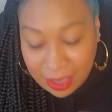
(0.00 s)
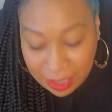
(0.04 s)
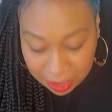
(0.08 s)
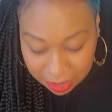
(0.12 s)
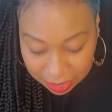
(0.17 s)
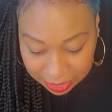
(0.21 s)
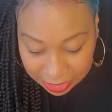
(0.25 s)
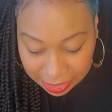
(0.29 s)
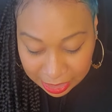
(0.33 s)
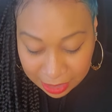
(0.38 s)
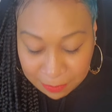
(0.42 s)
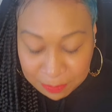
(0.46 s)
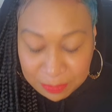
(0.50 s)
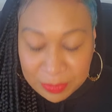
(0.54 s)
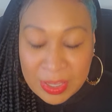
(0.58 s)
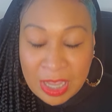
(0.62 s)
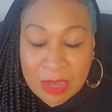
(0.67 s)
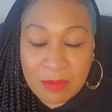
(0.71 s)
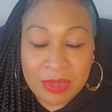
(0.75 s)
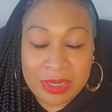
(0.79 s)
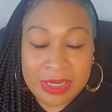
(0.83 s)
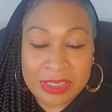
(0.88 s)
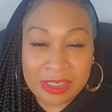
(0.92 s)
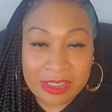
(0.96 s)
Okay,
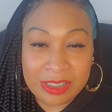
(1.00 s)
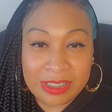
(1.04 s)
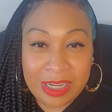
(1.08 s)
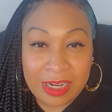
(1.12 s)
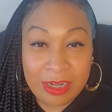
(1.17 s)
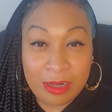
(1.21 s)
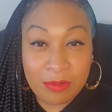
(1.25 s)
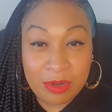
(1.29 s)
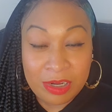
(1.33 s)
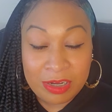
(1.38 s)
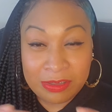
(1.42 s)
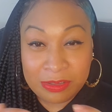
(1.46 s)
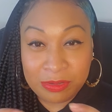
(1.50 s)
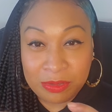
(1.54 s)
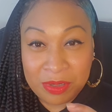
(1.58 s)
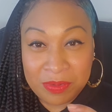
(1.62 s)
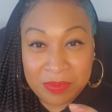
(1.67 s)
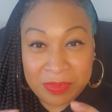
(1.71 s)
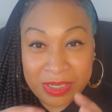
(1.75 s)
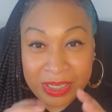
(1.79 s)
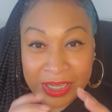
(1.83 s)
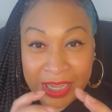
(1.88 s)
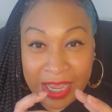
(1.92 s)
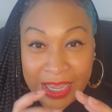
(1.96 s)
but it's just that Aquarius
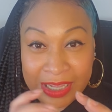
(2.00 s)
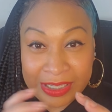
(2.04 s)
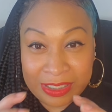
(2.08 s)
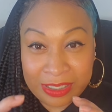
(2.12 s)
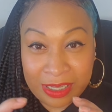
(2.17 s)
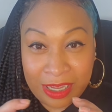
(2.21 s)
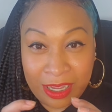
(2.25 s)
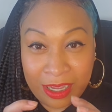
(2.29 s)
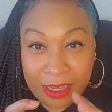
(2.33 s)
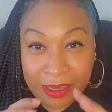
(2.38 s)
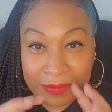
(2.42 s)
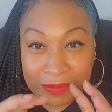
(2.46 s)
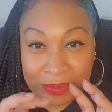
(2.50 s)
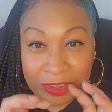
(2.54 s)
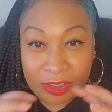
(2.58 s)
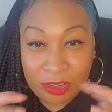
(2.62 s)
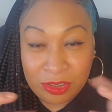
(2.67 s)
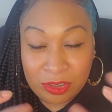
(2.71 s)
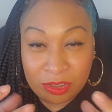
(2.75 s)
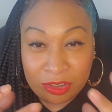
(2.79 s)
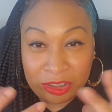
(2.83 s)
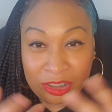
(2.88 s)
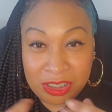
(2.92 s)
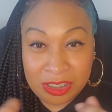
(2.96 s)
woman at times,
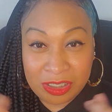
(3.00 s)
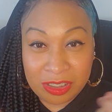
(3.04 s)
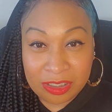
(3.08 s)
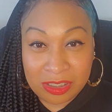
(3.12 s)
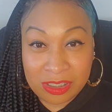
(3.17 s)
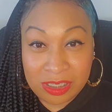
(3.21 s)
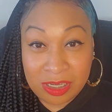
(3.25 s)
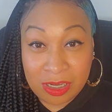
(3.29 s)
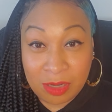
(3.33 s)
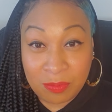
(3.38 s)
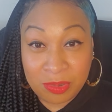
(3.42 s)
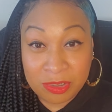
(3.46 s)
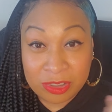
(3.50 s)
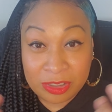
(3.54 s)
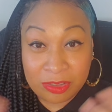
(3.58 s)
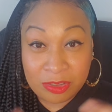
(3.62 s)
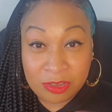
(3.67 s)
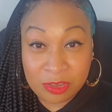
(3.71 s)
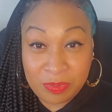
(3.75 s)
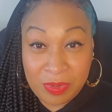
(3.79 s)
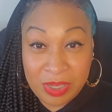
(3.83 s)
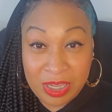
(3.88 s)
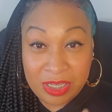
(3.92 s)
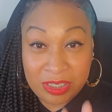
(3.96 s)
you know, she just need her
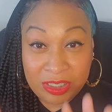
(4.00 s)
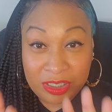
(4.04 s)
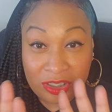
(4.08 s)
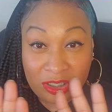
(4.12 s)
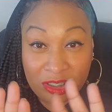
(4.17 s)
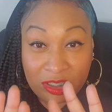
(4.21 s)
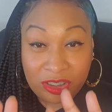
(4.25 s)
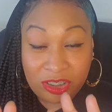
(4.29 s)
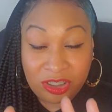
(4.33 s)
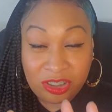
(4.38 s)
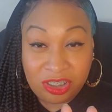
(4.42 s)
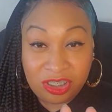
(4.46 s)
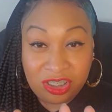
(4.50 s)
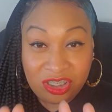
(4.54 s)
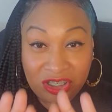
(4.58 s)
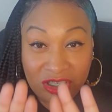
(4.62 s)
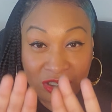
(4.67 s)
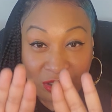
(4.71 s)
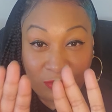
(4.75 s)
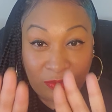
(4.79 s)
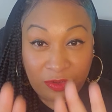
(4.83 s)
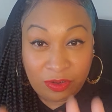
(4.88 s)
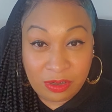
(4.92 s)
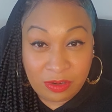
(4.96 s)
personal space and just she
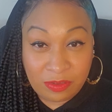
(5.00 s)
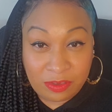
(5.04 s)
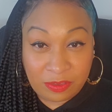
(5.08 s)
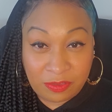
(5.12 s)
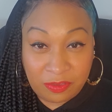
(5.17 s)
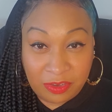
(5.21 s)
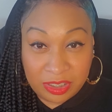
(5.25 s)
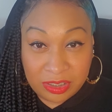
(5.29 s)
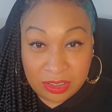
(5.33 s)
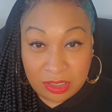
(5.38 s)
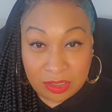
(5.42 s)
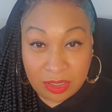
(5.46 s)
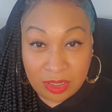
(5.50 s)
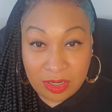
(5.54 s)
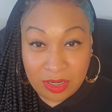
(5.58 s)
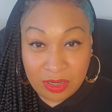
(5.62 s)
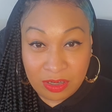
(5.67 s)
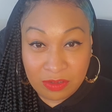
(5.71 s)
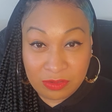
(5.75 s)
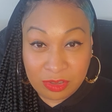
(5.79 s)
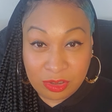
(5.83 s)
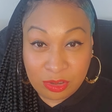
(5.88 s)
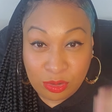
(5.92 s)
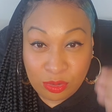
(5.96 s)
just fall off the face of the
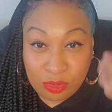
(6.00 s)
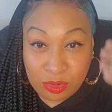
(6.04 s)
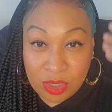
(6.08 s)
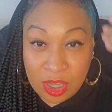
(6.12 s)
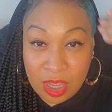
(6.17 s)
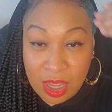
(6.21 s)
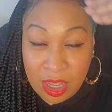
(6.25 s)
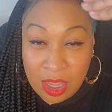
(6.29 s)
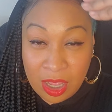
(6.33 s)
earth to,